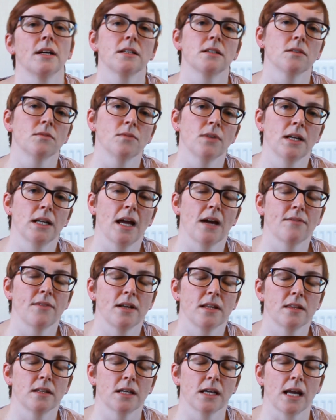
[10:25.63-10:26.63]
I don't really have
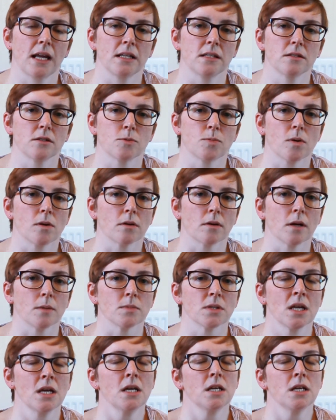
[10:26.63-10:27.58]
anything against those programmes.